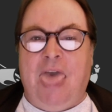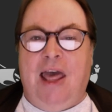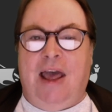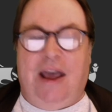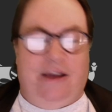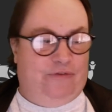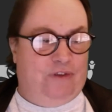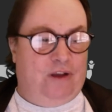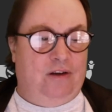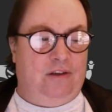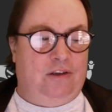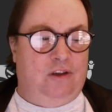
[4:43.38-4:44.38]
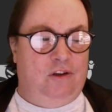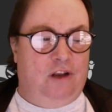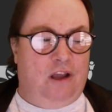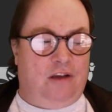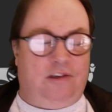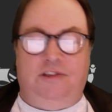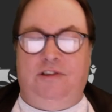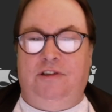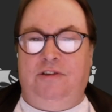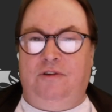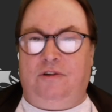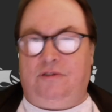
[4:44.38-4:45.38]
Have fun. Good luck. Do
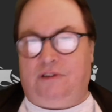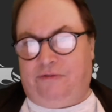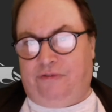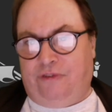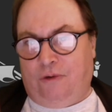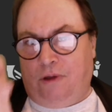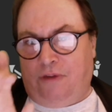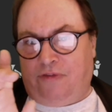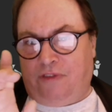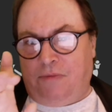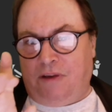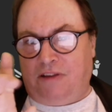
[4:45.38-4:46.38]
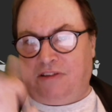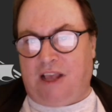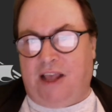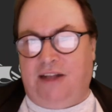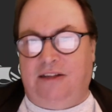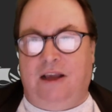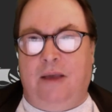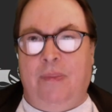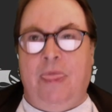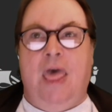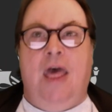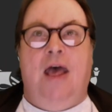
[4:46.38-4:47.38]
not fall off the bus, and uh,
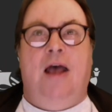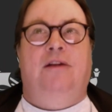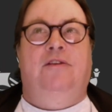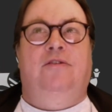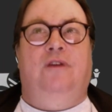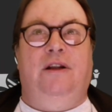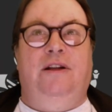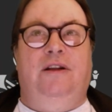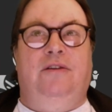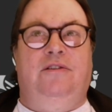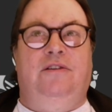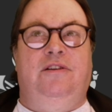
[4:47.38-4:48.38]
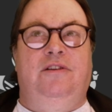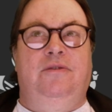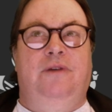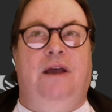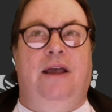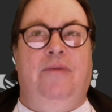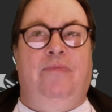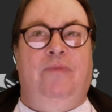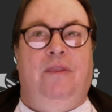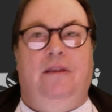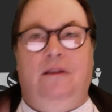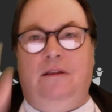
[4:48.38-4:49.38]
try not to uh,
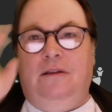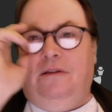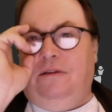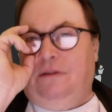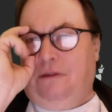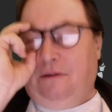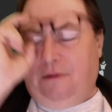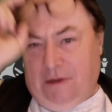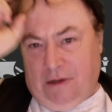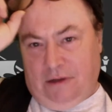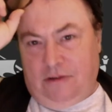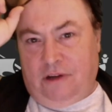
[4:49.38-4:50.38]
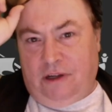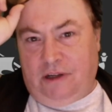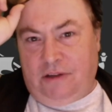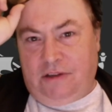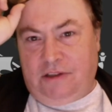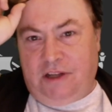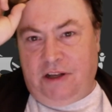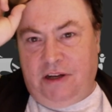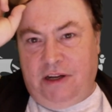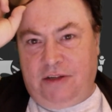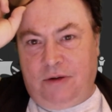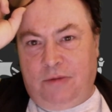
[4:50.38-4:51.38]
try not to turn
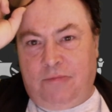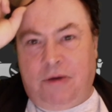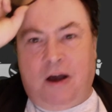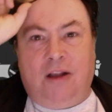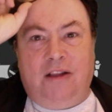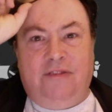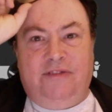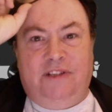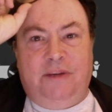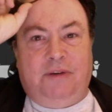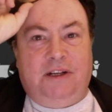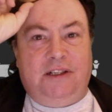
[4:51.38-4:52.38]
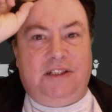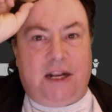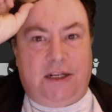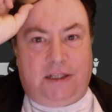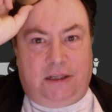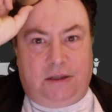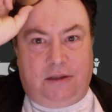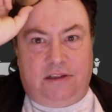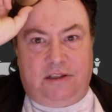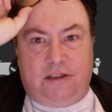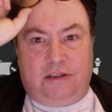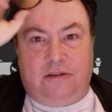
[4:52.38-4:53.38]
into a pile of gibbering
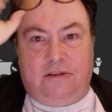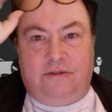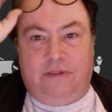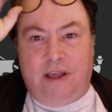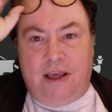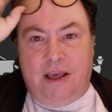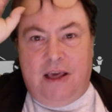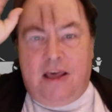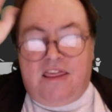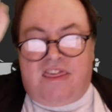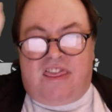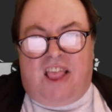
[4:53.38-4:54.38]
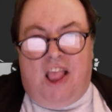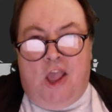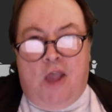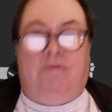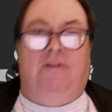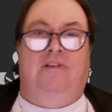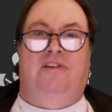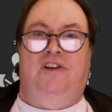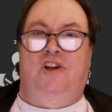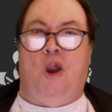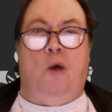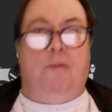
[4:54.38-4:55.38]
tentacles that sort of slurp and
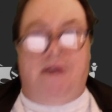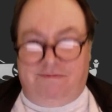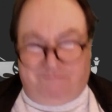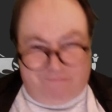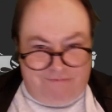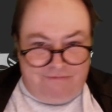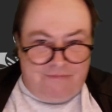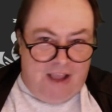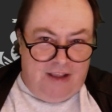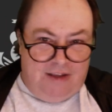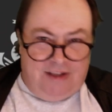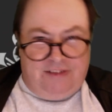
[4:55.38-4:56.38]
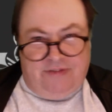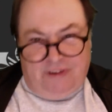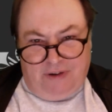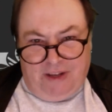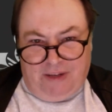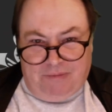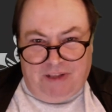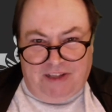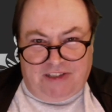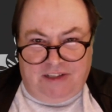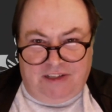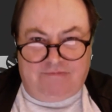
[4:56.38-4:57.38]
slobber. It's very
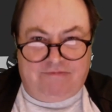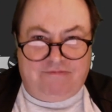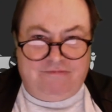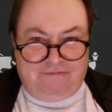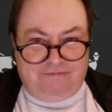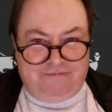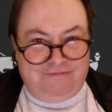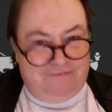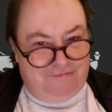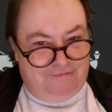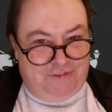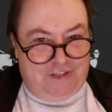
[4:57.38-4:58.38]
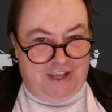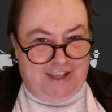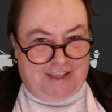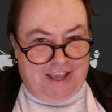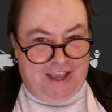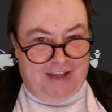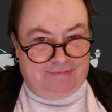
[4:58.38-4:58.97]
unpleasant. Take care.